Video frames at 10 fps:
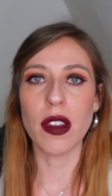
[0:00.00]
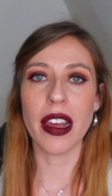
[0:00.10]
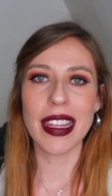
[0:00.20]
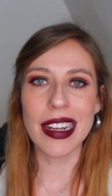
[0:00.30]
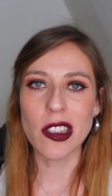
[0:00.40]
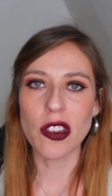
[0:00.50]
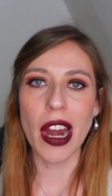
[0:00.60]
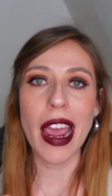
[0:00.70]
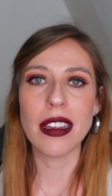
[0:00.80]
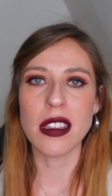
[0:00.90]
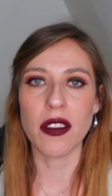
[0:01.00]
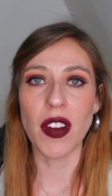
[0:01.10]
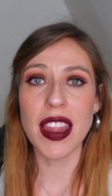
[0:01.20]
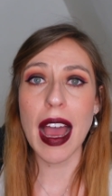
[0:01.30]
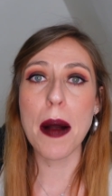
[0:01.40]
like the litter tray and stuff
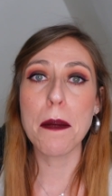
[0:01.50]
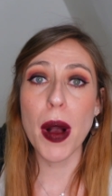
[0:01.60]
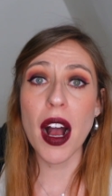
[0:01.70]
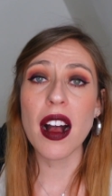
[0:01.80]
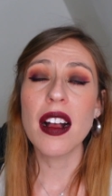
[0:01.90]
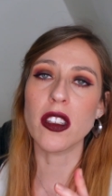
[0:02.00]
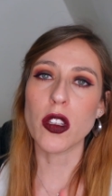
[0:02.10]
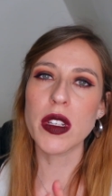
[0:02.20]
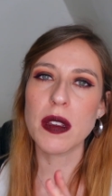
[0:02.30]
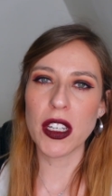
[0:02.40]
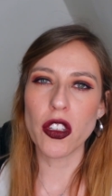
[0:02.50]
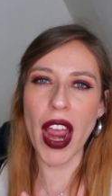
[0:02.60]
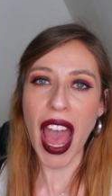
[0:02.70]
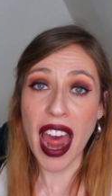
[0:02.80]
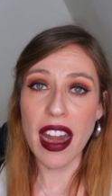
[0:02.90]
like that, but I just wanted to make sure
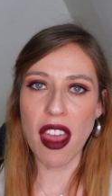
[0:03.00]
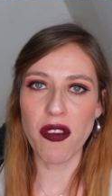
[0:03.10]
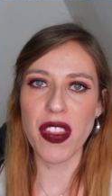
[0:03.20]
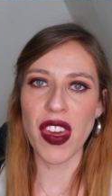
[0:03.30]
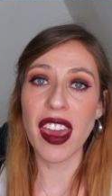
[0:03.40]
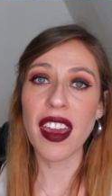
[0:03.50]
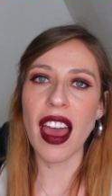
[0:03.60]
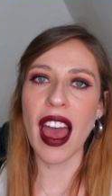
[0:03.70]
I had everything.